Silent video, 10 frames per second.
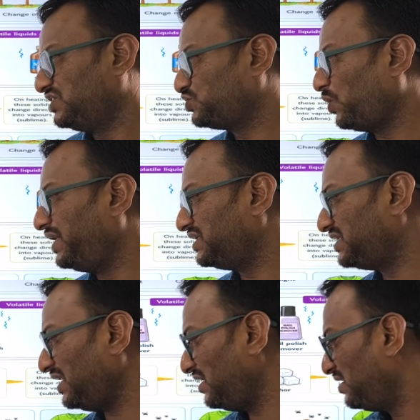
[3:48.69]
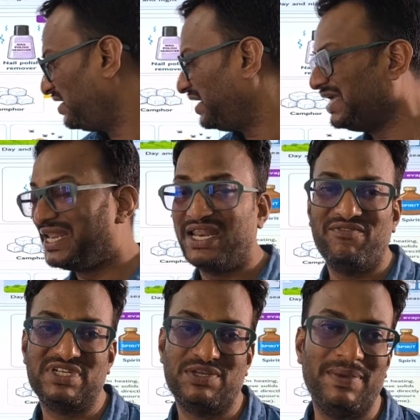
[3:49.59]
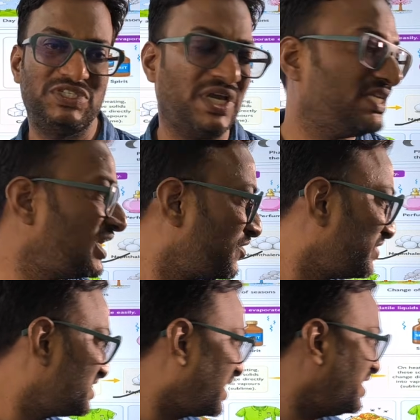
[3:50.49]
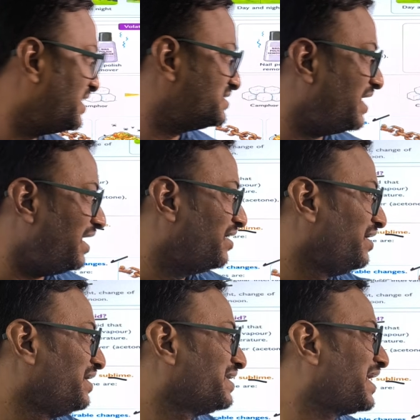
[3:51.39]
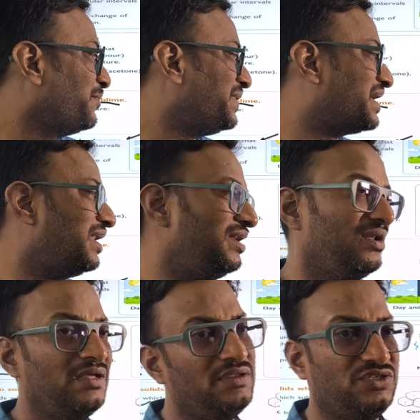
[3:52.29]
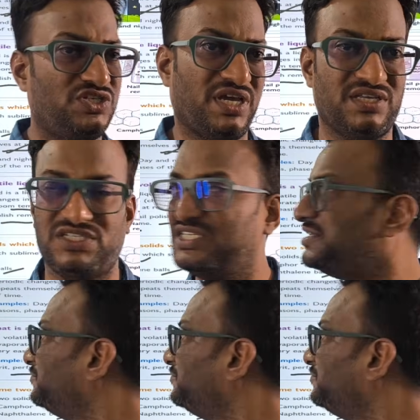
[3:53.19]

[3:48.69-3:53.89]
So it is an irreversible change, and once again it is a chemical change.